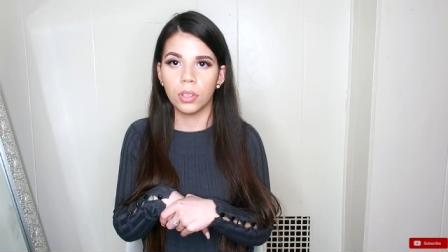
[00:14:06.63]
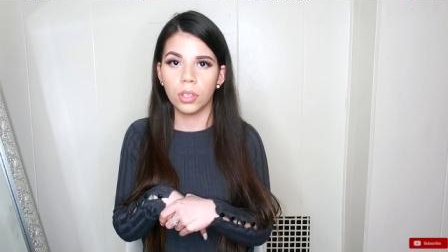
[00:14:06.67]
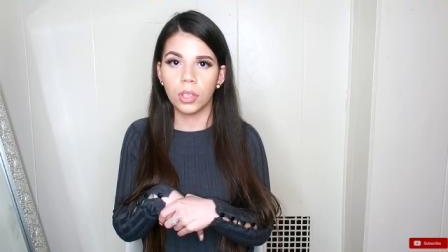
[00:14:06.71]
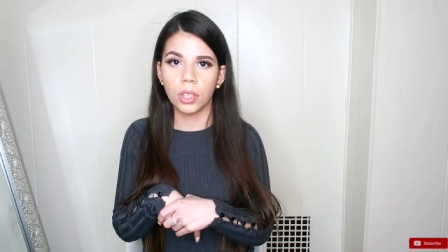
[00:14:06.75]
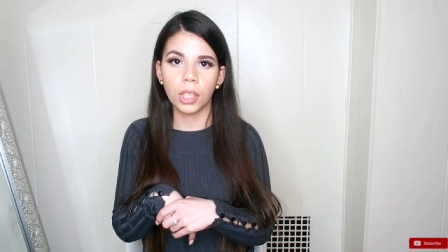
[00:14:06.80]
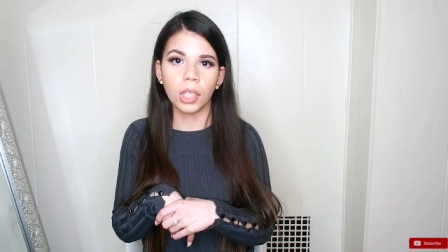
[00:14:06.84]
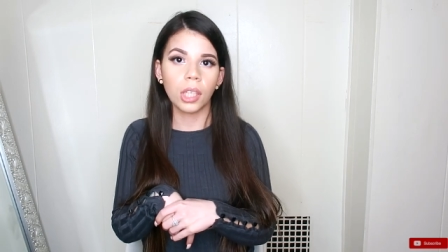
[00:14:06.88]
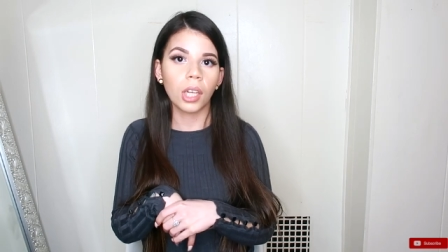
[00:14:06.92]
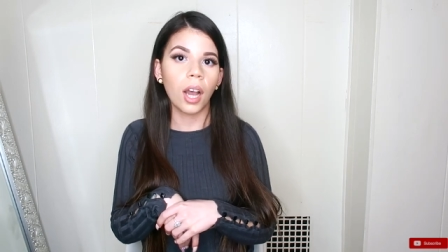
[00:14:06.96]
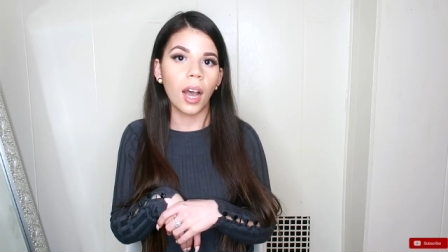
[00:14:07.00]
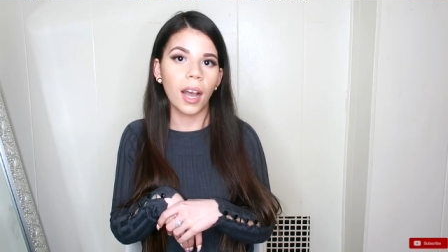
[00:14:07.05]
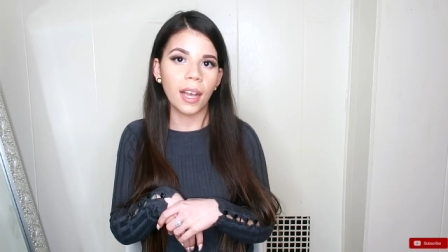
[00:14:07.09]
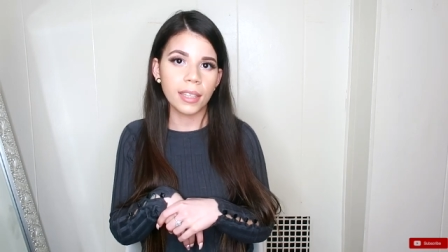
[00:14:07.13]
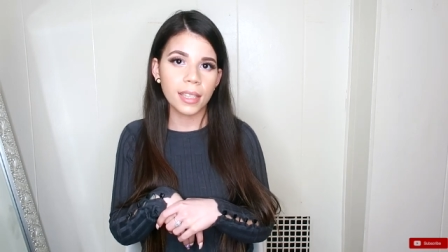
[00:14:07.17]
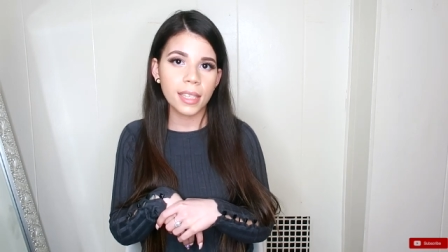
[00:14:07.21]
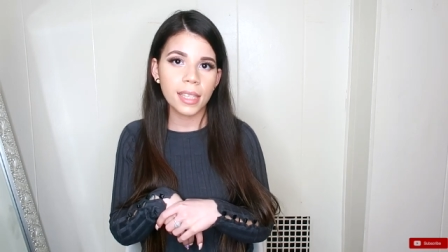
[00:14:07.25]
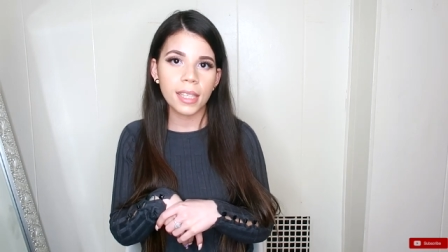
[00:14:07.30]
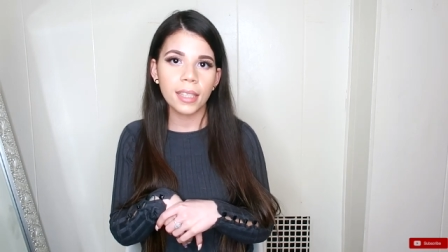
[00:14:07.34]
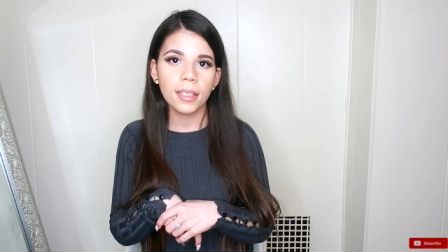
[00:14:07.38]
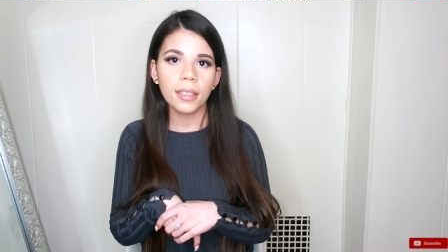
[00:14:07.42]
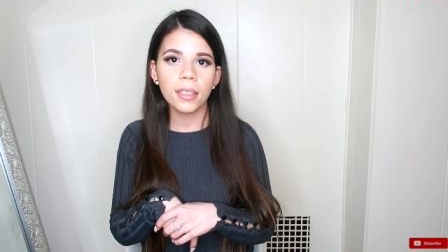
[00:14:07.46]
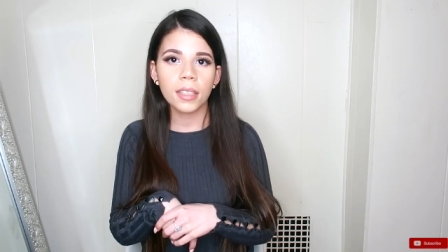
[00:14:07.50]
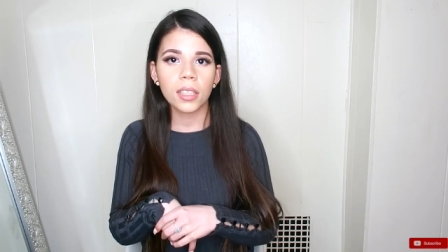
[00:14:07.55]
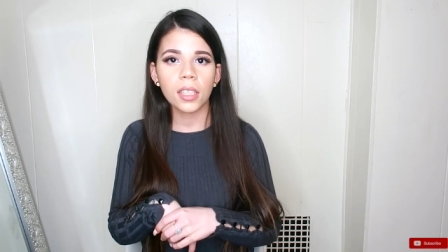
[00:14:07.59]
Good
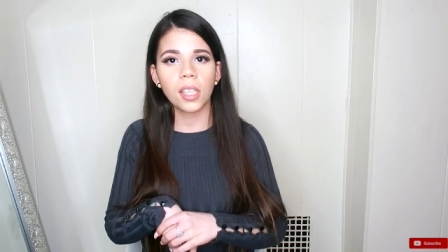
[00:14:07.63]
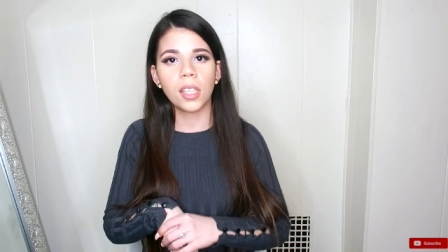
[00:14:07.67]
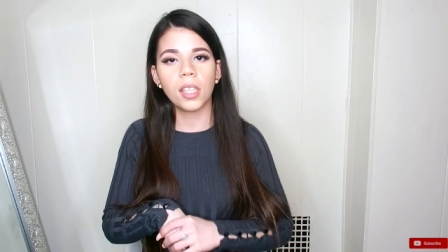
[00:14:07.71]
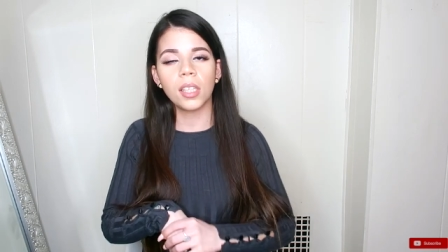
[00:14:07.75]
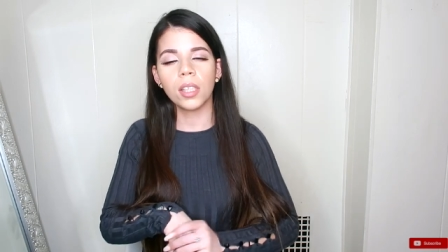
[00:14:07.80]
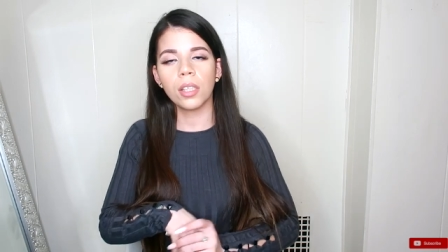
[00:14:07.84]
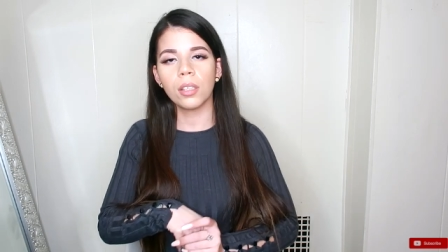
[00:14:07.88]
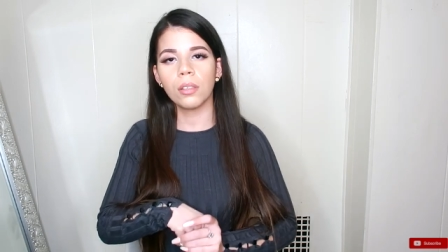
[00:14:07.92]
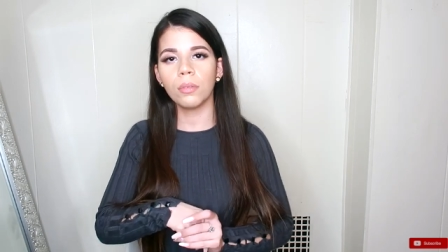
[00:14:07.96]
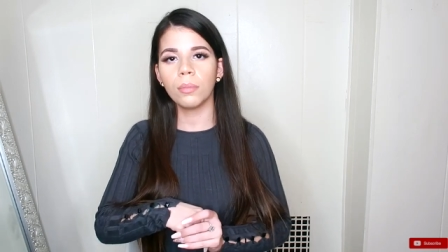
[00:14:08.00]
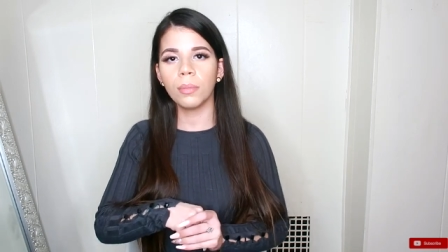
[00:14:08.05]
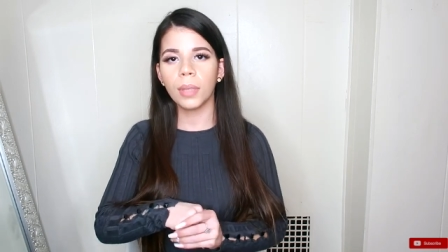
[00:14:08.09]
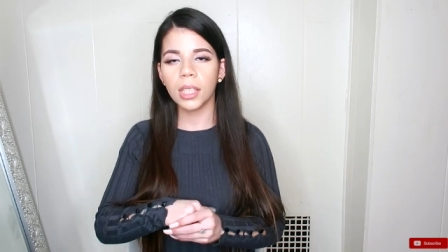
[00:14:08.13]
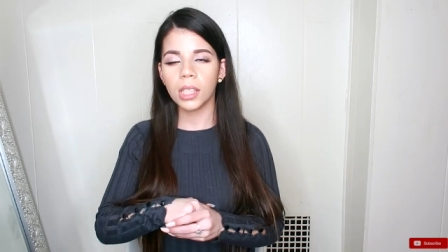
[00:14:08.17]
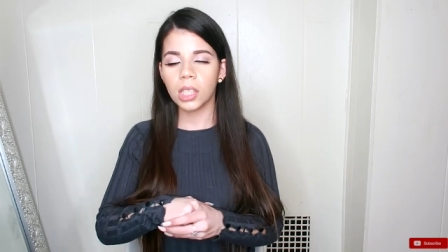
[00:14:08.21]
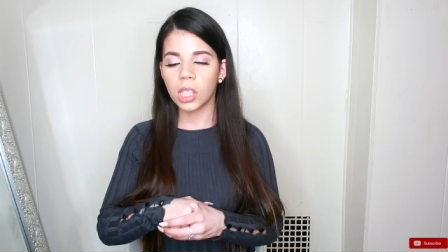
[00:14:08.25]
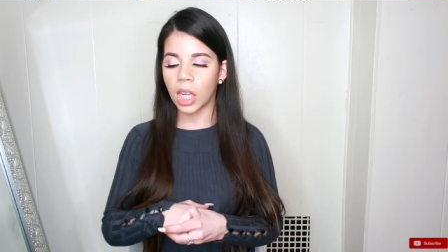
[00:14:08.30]
content onto my